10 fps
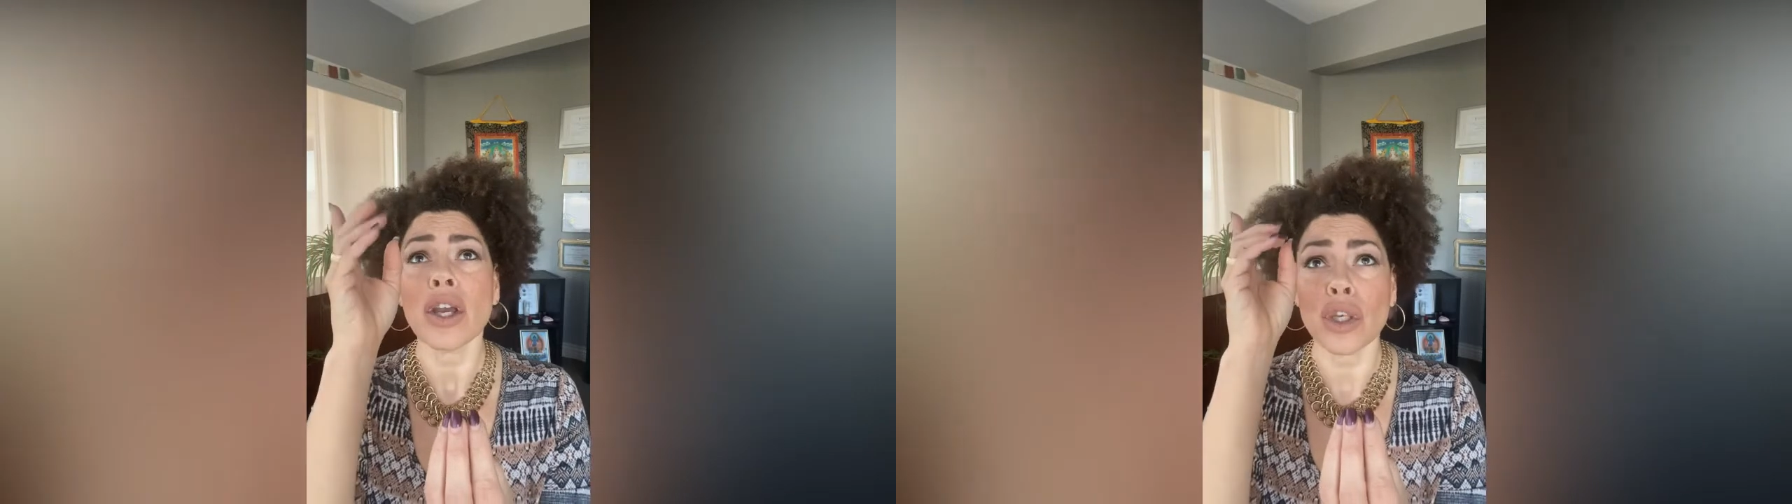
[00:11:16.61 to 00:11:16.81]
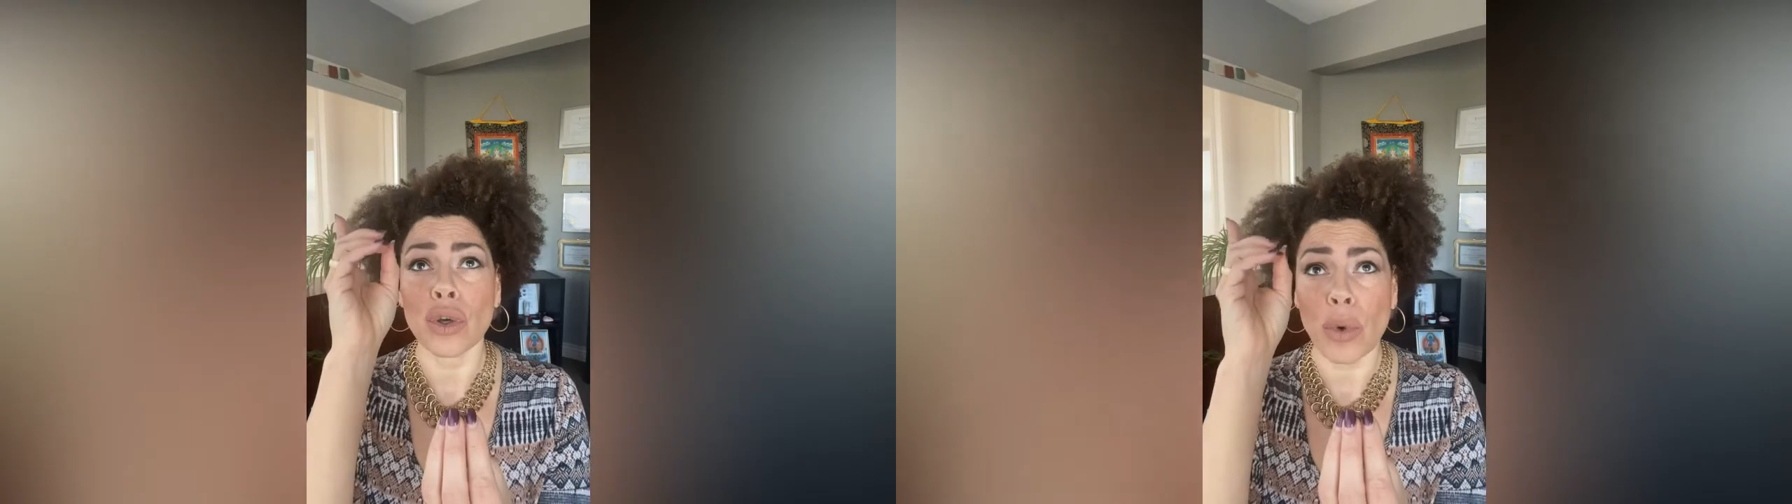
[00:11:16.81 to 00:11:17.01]

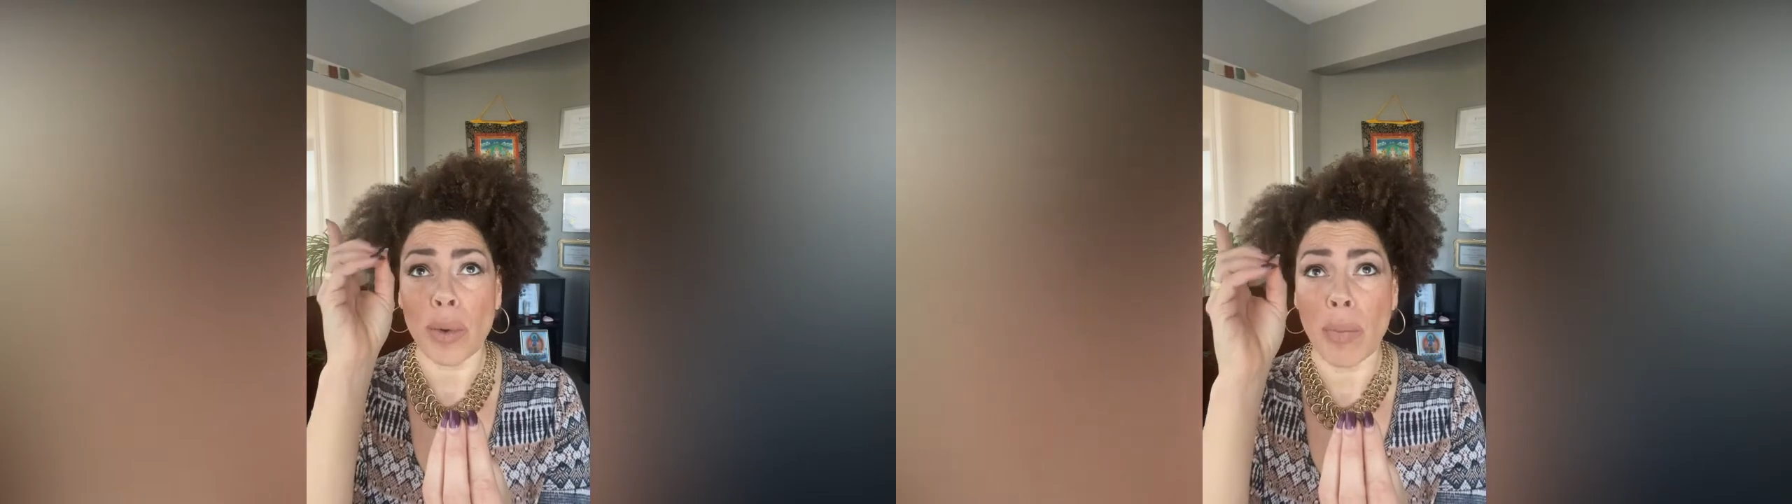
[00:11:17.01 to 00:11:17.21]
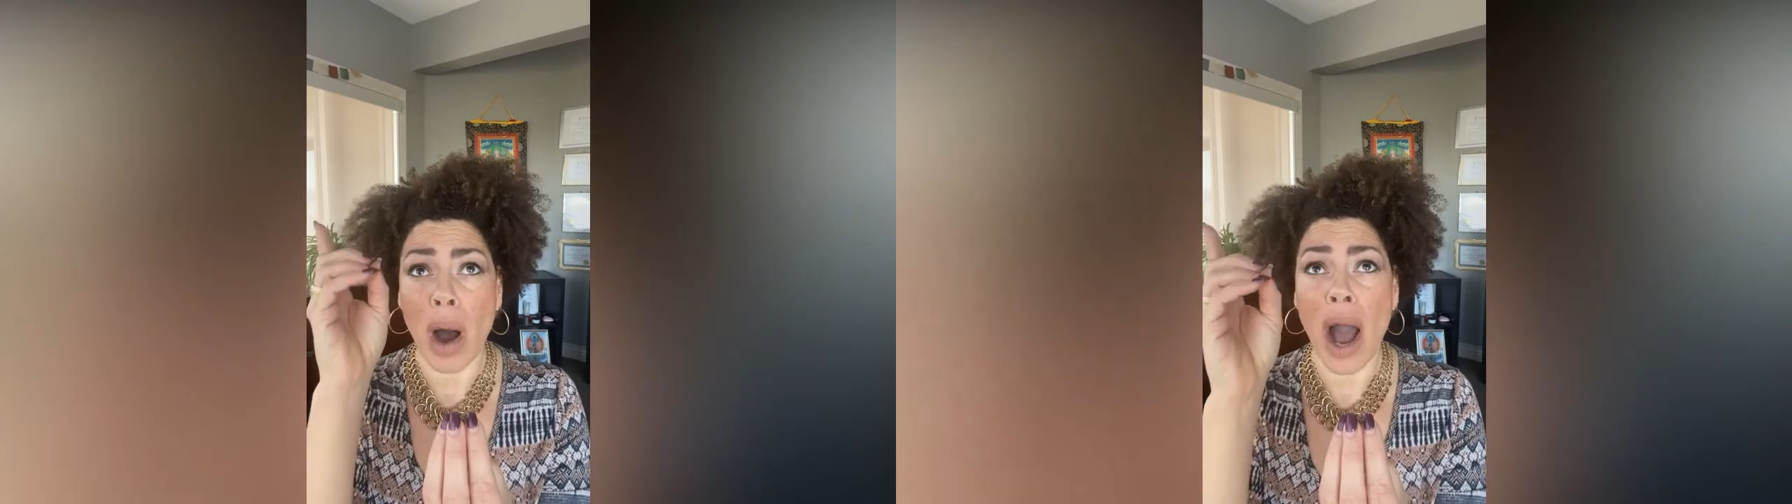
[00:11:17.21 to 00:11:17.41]
you
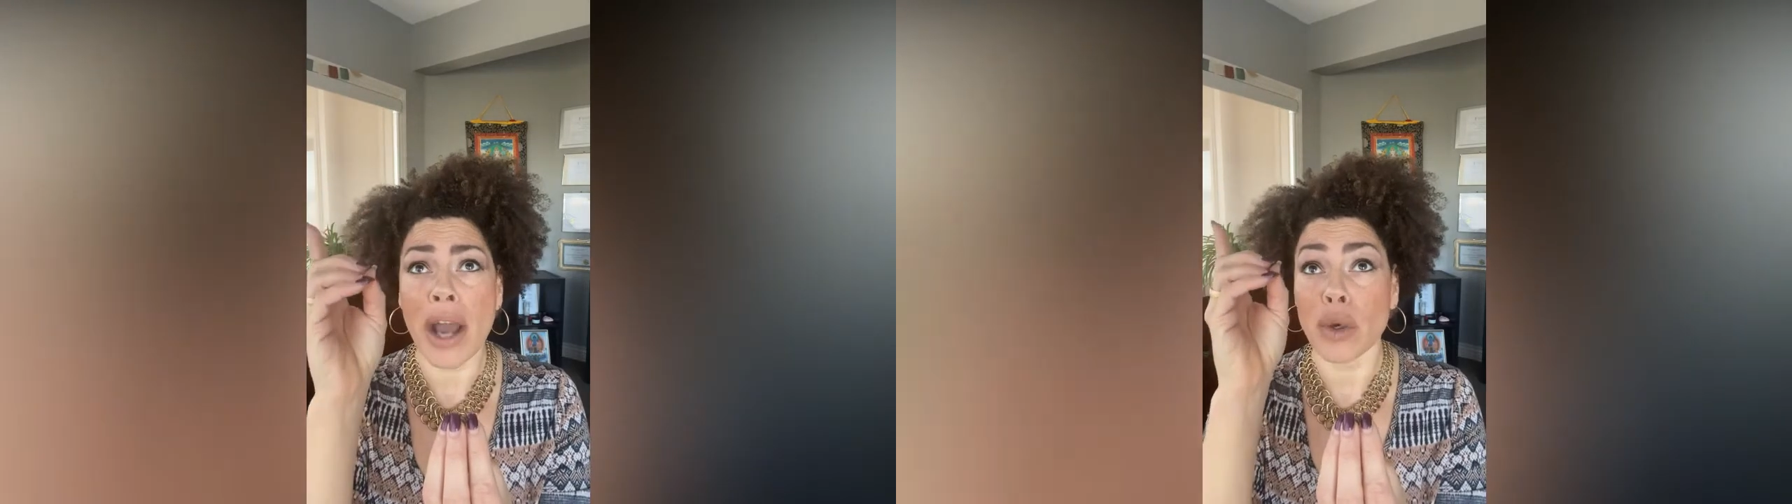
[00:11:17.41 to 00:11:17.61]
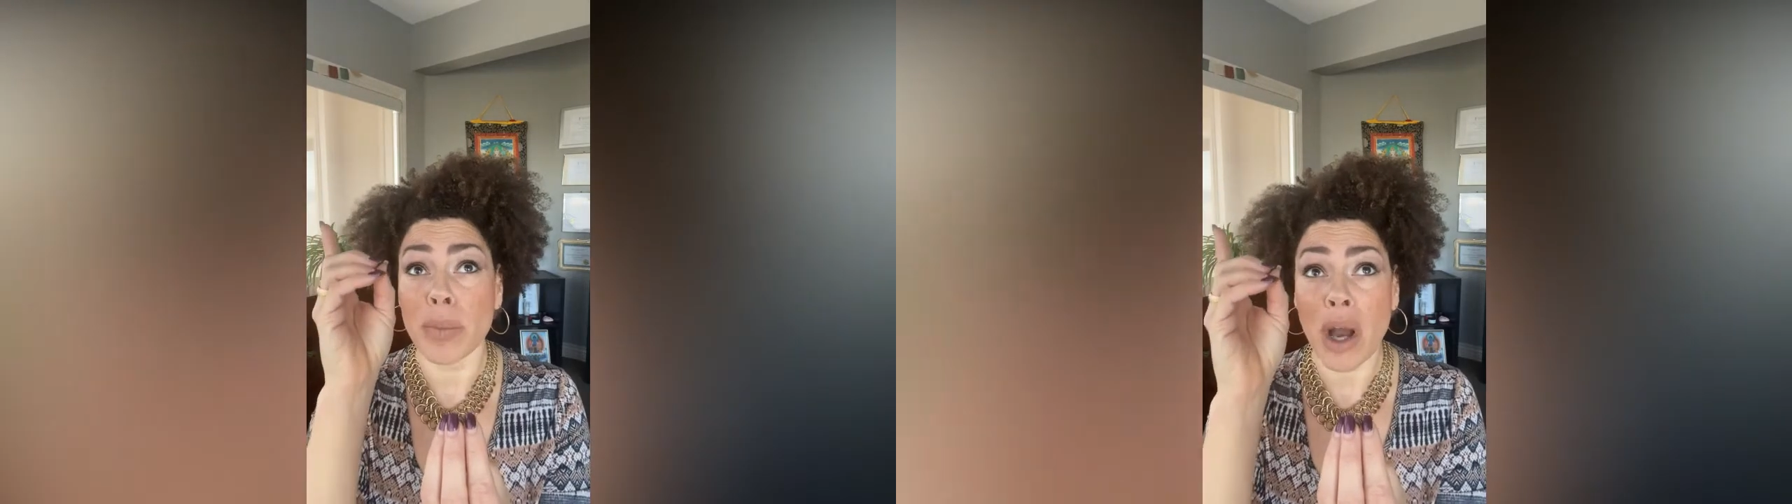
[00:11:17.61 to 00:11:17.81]

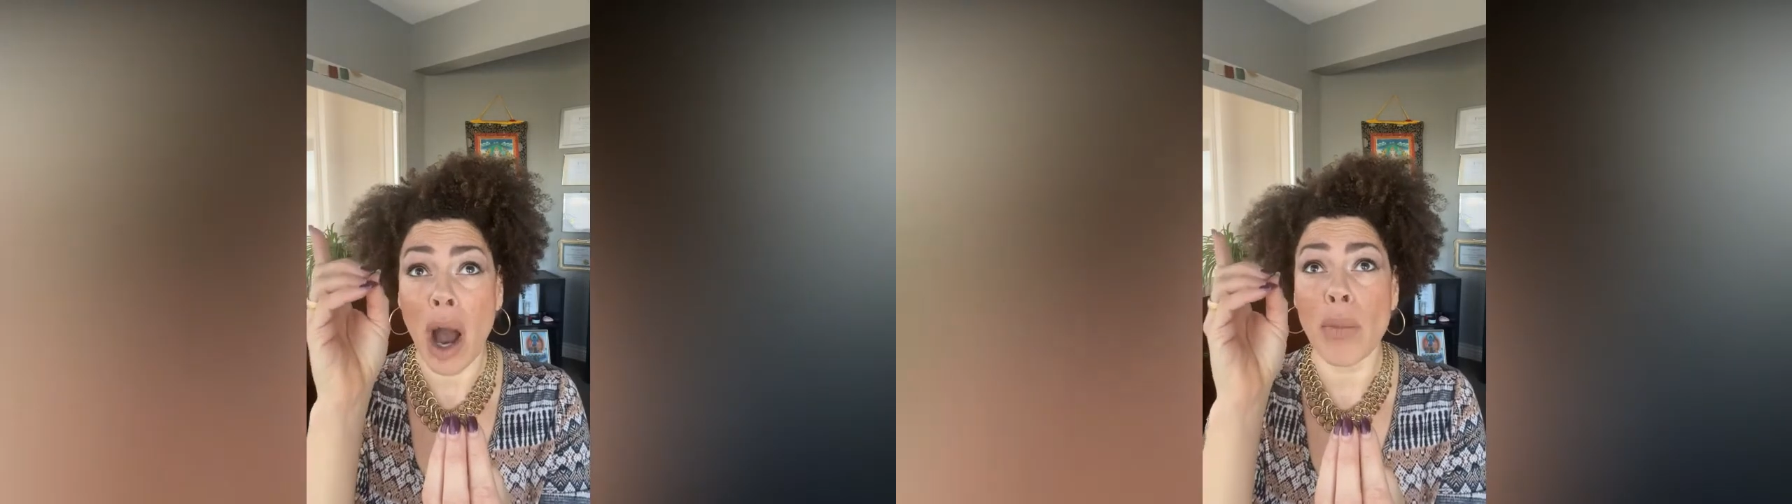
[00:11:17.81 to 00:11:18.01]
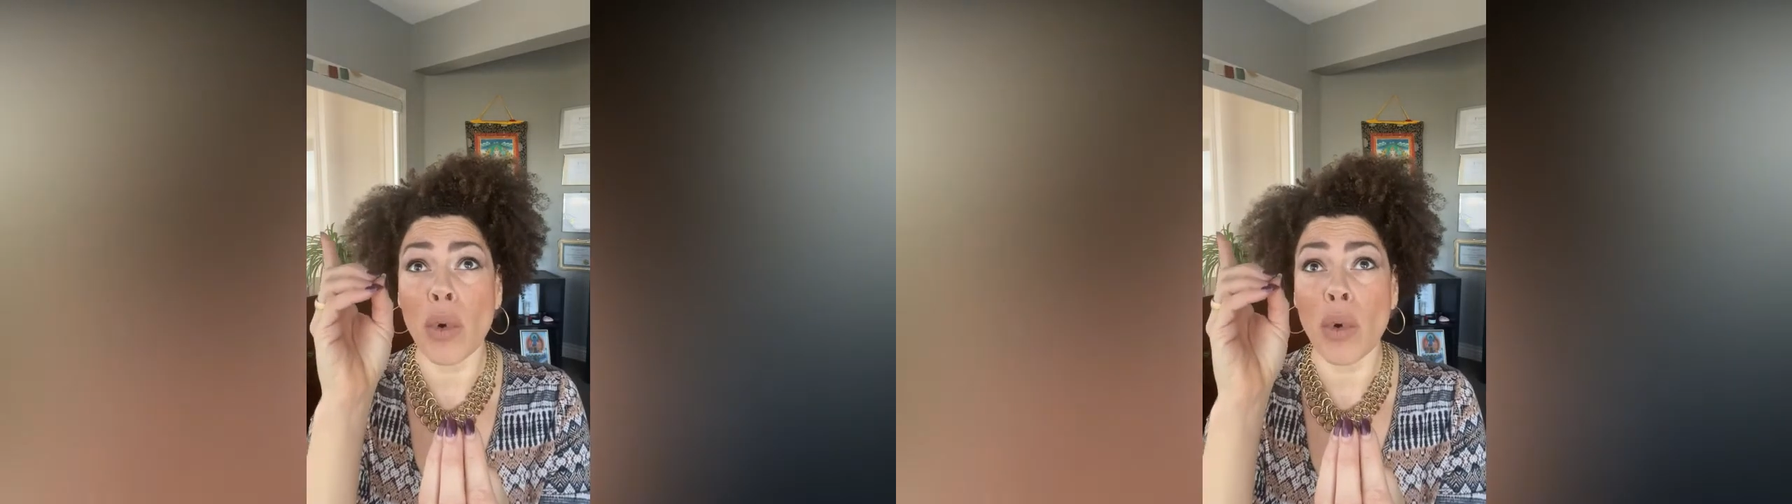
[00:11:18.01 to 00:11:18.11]
remind you become